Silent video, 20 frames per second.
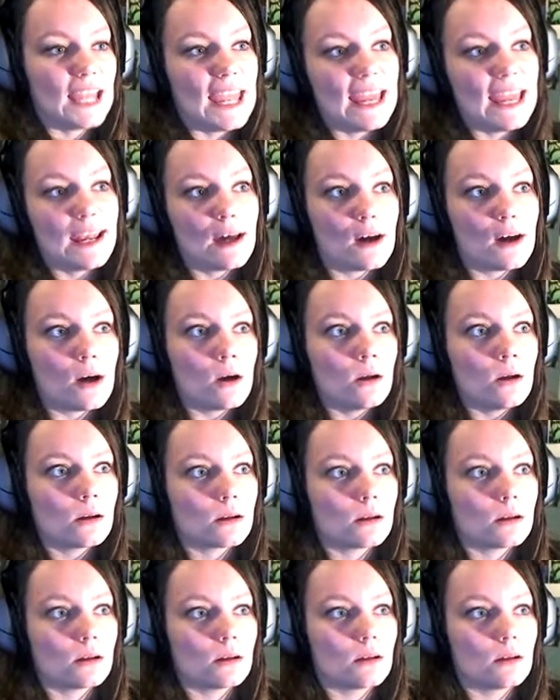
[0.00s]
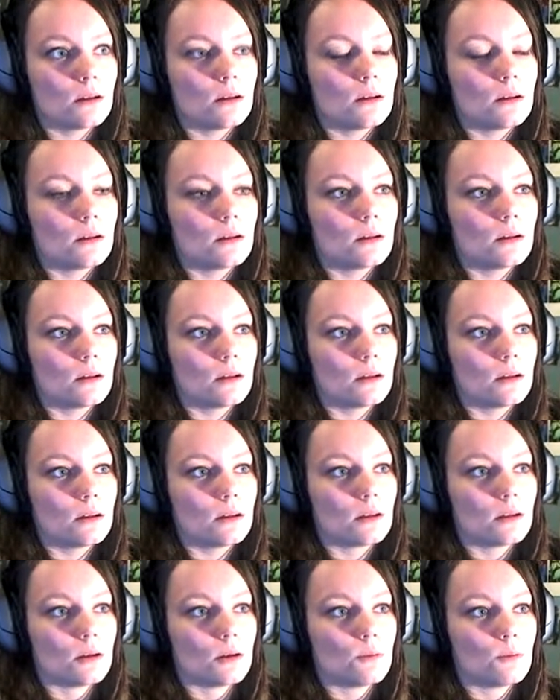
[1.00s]
Hello?
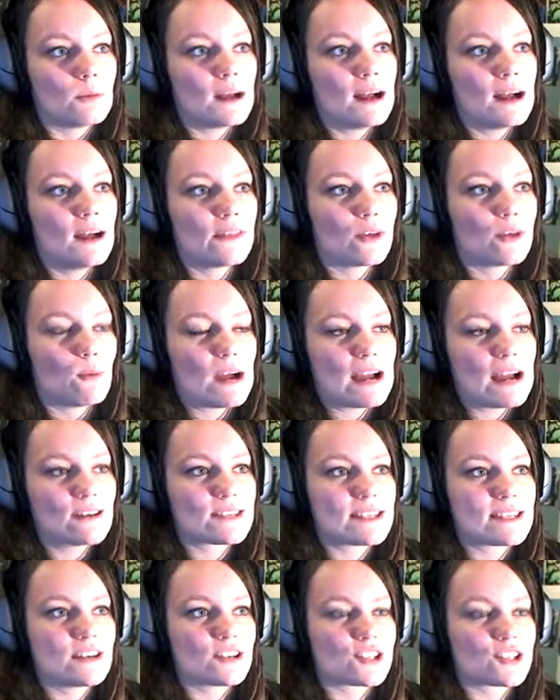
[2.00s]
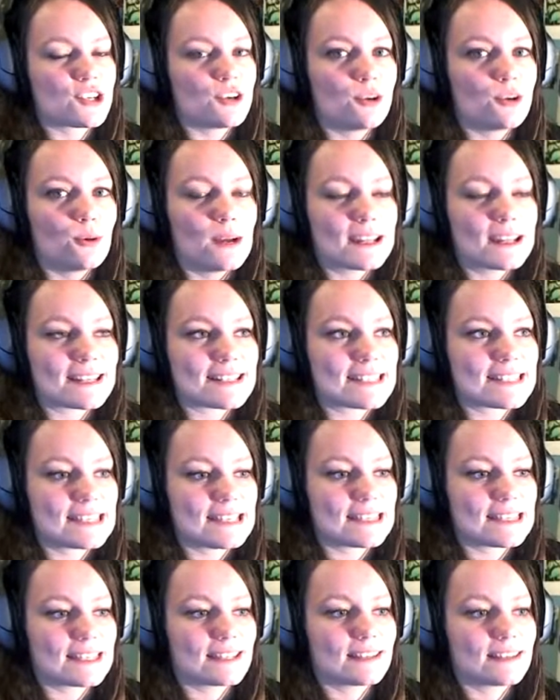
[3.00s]
Well, the WAU's here too. I can
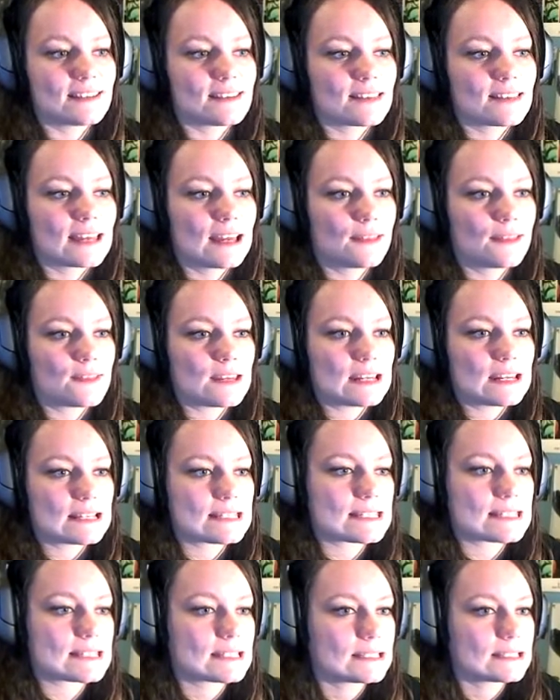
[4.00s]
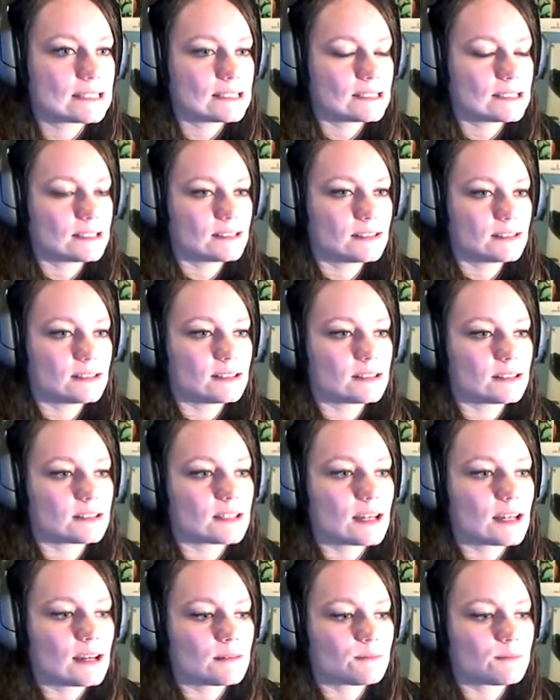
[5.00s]
see the, the healthiness.
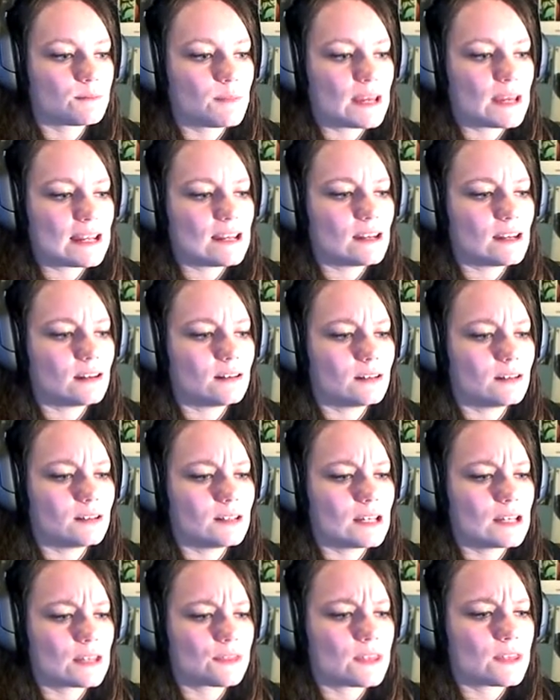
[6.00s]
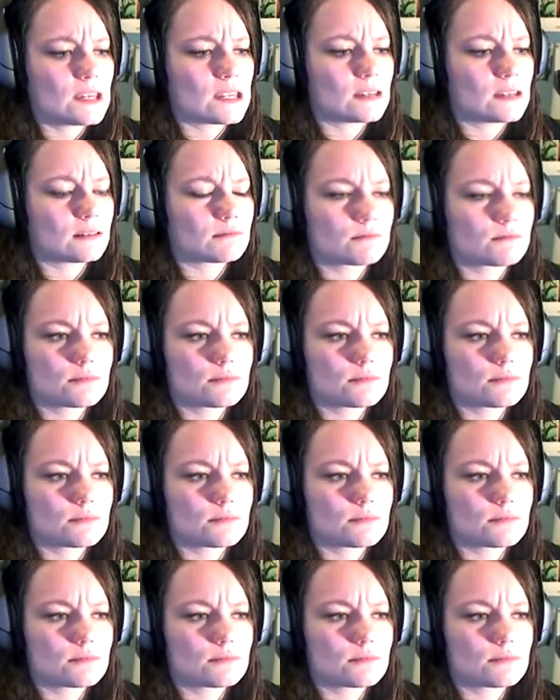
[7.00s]
That meant Getting nothing.